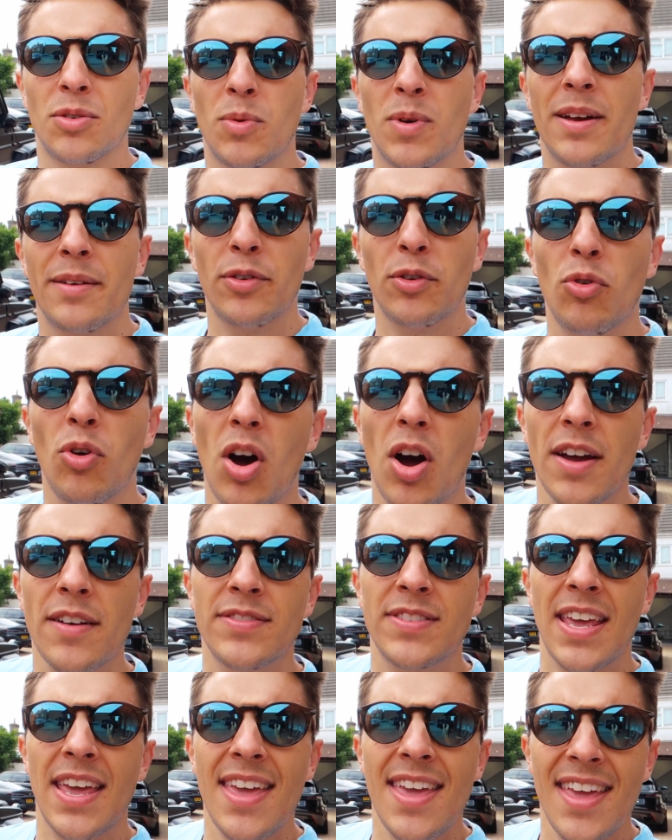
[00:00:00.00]
we have
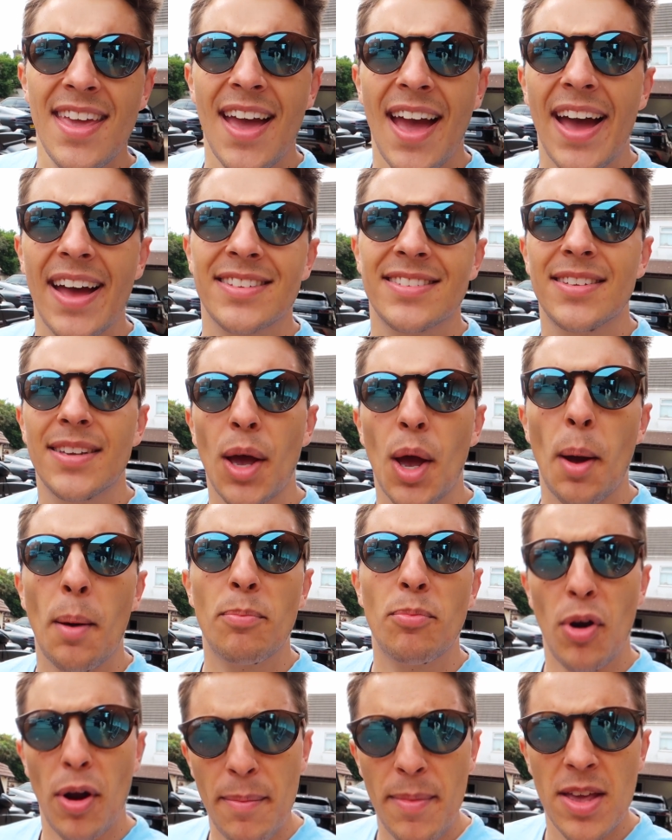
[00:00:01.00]
arrived here at
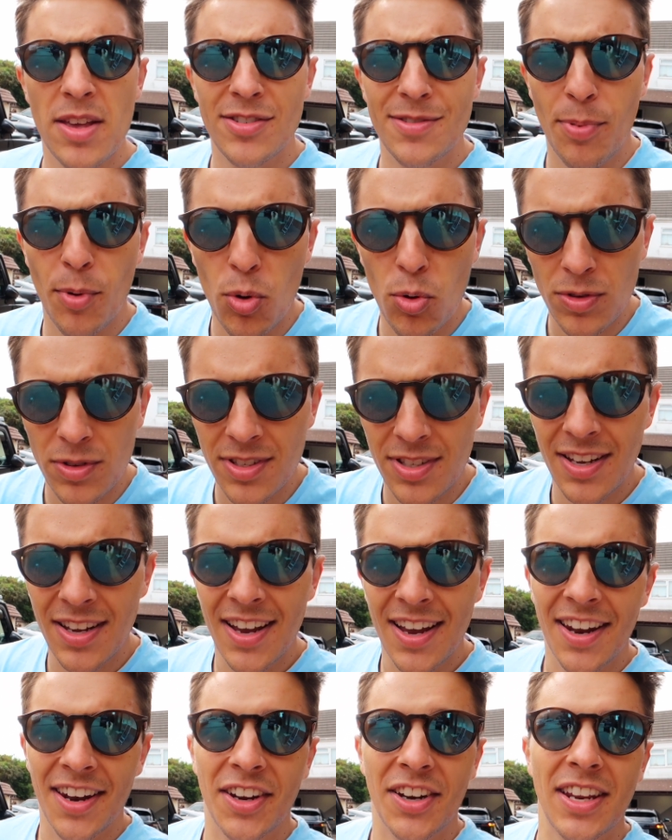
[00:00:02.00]
Premier Sports.
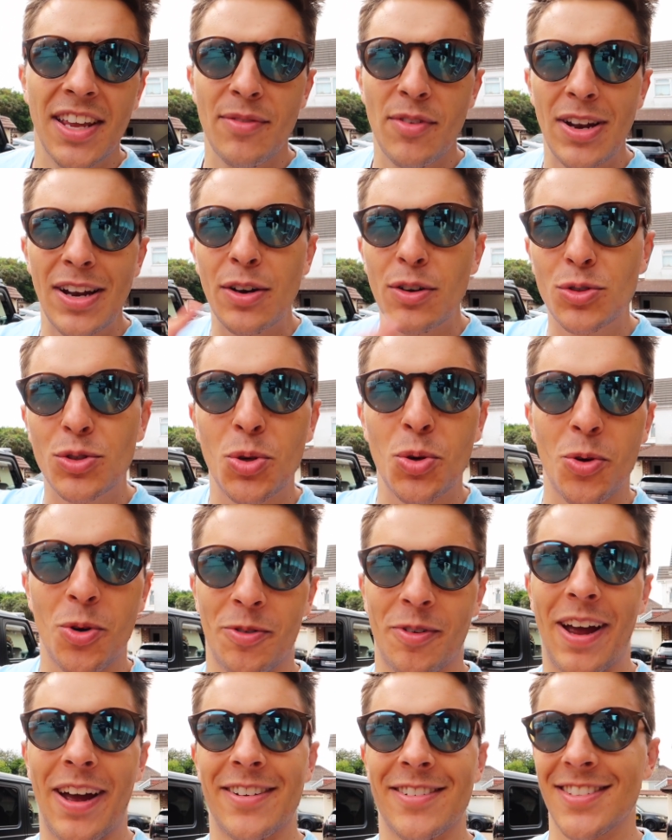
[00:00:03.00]
I'm going to give you a little tour
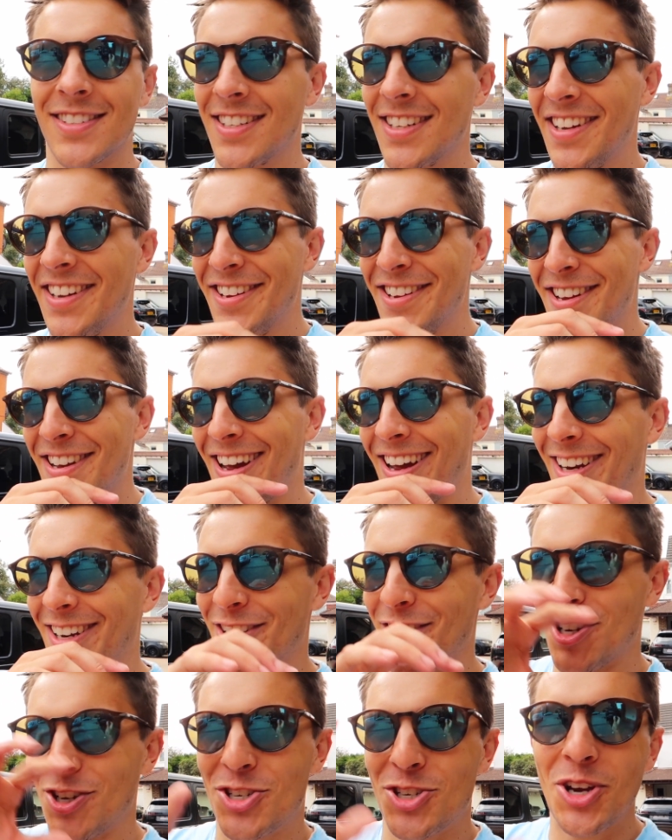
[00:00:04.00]
around
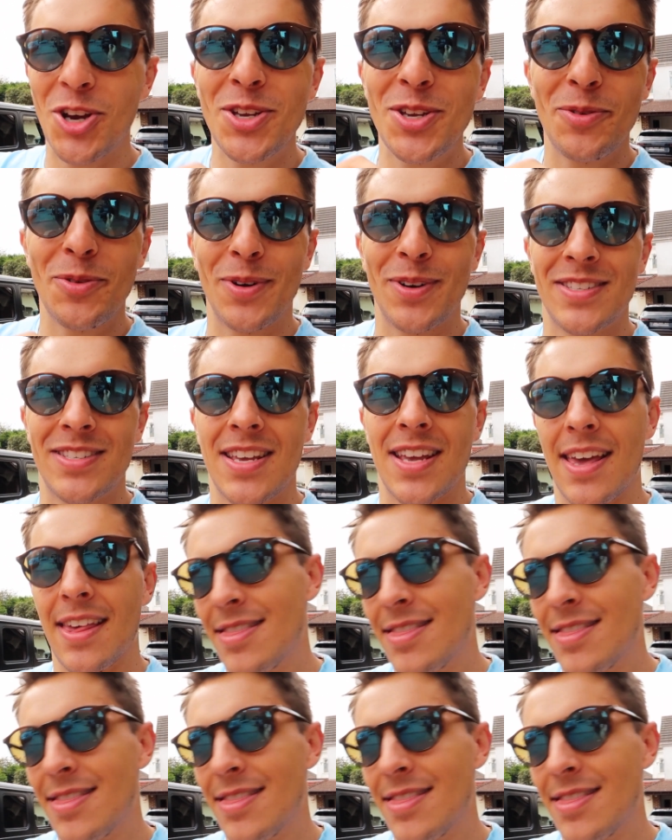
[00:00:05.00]
and show you what is here.